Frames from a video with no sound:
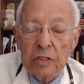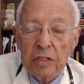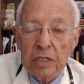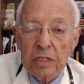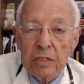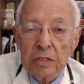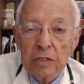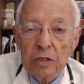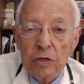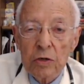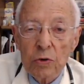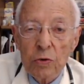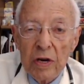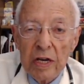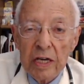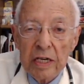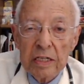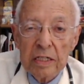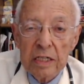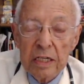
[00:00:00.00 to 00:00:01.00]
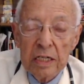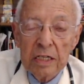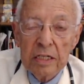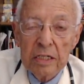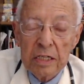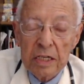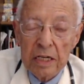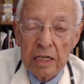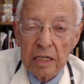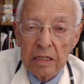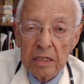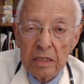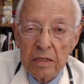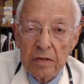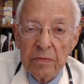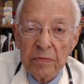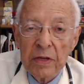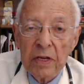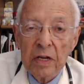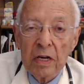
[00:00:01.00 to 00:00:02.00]
into great detail
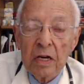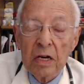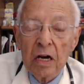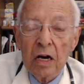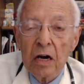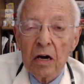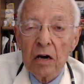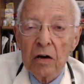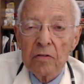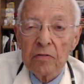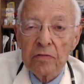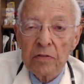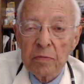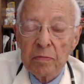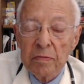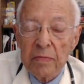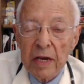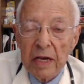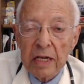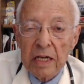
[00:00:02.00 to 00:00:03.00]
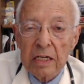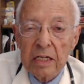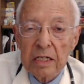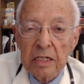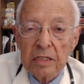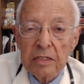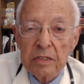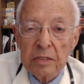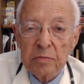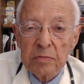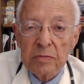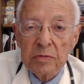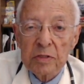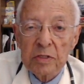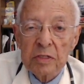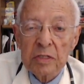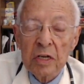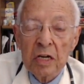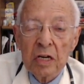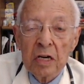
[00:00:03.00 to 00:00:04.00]
of the
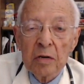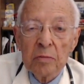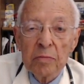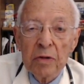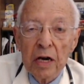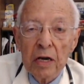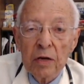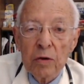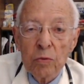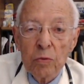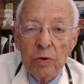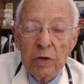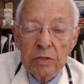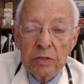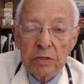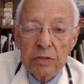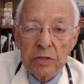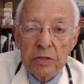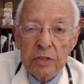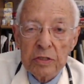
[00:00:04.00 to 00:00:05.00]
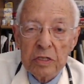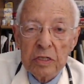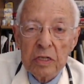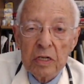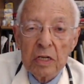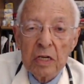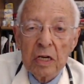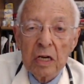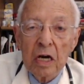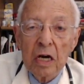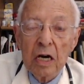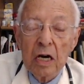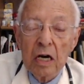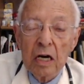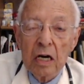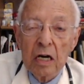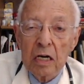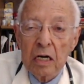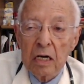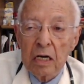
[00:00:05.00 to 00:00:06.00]
mechanisms by which uh,